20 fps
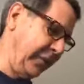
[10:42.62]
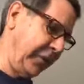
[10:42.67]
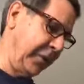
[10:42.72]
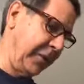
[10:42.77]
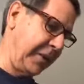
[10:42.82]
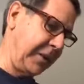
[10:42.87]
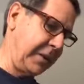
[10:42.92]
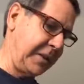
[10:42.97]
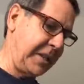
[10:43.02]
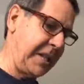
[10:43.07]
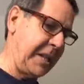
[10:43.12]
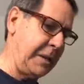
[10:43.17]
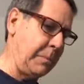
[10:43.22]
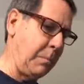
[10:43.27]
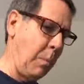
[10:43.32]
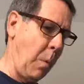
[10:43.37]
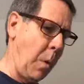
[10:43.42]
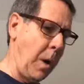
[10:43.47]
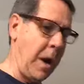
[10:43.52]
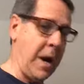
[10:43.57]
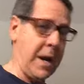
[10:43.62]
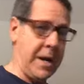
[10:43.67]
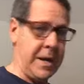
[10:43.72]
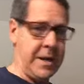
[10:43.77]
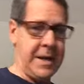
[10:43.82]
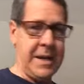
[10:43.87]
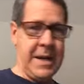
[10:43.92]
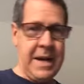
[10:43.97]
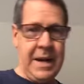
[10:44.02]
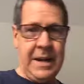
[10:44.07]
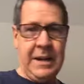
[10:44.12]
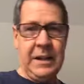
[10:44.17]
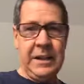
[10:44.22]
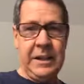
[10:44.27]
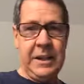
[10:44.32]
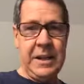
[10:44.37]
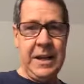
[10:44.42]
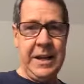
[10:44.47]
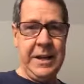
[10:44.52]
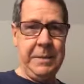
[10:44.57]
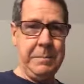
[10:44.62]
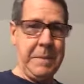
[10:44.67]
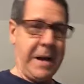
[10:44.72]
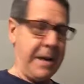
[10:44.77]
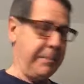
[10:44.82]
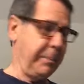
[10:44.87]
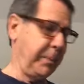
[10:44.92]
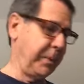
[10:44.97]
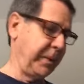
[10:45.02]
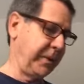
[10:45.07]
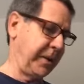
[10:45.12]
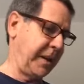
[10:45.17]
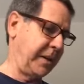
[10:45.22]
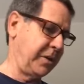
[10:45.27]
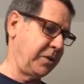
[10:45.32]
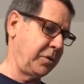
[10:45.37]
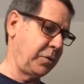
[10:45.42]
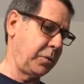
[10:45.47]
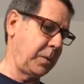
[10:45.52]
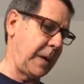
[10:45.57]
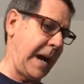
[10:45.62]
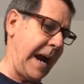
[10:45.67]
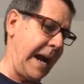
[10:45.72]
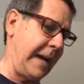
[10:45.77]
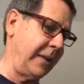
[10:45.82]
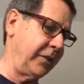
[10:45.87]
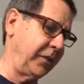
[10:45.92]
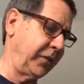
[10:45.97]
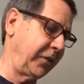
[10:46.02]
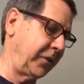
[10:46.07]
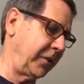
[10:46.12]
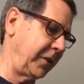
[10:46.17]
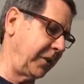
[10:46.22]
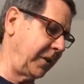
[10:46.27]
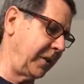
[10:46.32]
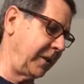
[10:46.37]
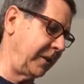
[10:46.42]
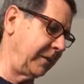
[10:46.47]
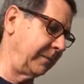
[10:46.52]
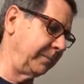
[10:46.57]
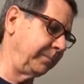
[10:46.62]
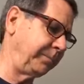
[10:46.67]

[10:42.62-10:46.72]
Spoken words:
so Team 1 came up with a dragster.